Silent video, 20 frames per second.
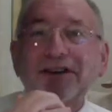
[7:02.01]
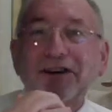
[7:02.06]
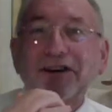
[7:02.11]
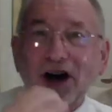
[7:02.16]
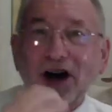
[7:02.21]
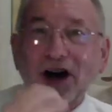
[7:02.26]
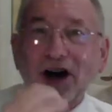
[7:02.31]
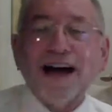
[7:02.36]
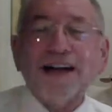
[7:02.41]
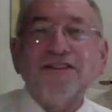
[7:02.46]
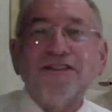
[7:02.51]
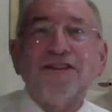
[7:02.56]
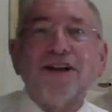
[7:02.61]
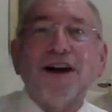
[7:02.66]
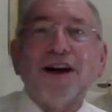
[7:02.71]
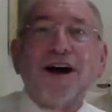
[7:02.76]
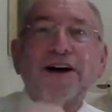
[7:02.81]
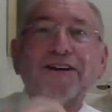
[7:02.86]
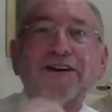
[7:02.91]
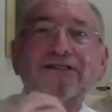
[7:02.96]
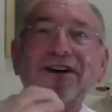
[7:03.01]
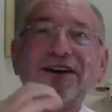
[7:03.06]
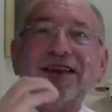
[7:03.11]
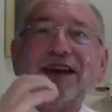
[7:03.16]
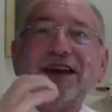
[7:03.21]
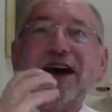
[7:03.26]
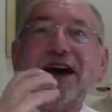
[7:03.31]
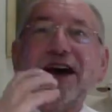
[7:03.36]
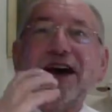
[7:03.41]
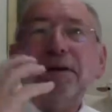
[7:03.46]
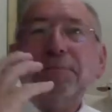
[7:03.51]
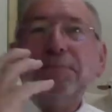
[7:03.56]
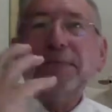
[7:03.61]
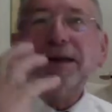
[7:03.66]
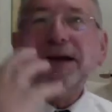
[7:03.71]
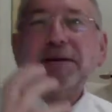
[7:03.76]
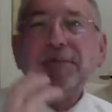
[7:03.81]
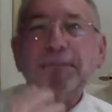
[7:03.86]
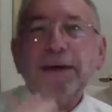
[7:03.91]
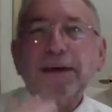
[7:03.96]
God's laws, on
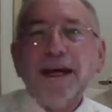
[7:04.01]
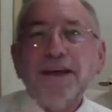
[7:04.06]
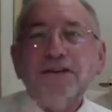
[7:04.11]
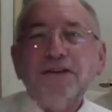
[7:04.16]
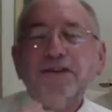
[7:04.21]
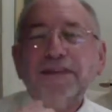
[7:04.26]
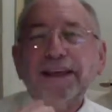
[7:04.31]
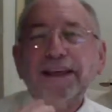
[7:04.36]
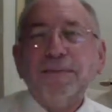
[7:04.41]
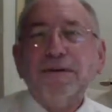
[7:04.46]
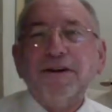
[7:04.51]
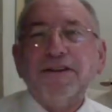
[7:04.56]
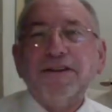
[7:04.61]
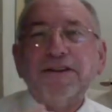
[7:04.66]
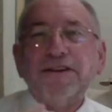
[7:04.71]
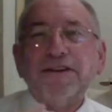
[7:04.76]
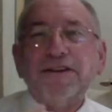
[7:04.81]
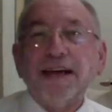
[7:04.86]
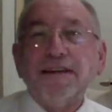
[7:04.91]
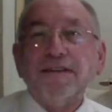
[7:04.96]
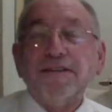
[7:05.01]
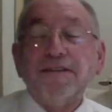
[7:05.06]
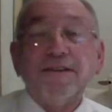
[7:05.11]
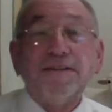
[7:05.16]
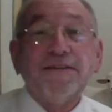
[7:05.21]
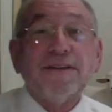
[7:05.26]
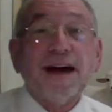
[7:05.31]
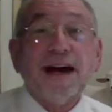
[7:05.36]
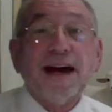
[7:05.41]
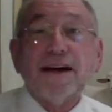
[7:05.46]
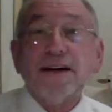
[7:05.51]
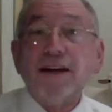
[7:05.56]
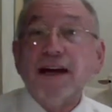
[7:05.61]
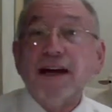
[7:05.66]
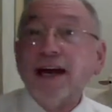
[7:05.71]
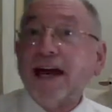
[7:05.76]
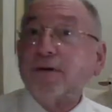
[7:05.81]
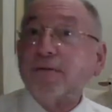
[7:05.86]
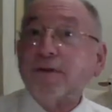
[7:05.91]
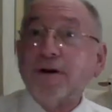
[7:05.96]
being made to the image and likeness of God,
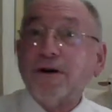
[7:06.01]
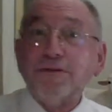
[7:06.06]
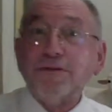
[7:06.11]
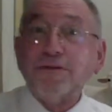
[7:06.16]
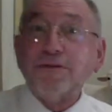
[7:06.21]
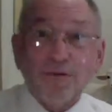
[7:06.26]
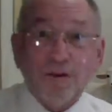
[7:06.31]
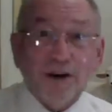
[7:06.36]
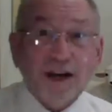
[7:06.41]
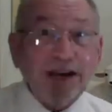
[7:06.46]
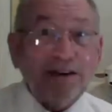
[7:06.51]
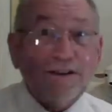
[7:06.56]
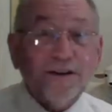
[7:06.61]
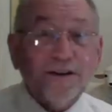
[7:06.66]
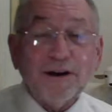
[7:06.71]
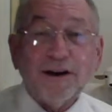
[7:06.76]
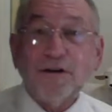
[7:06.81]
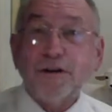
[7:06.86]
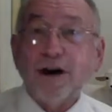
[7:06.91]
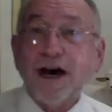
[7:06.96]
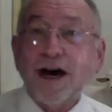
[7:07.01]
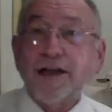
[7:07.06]
and we're free by